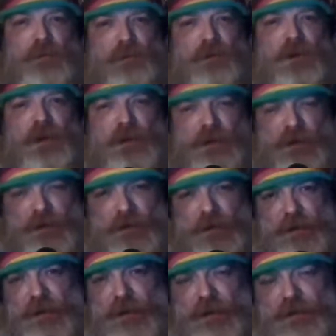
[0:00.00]
brain and the
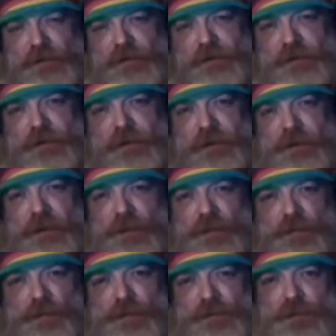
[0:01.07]
energy and
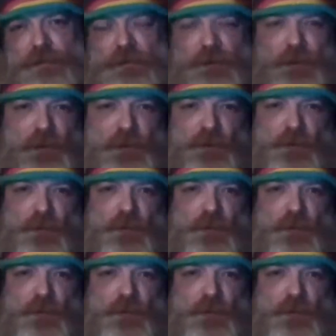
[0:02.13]
what's going on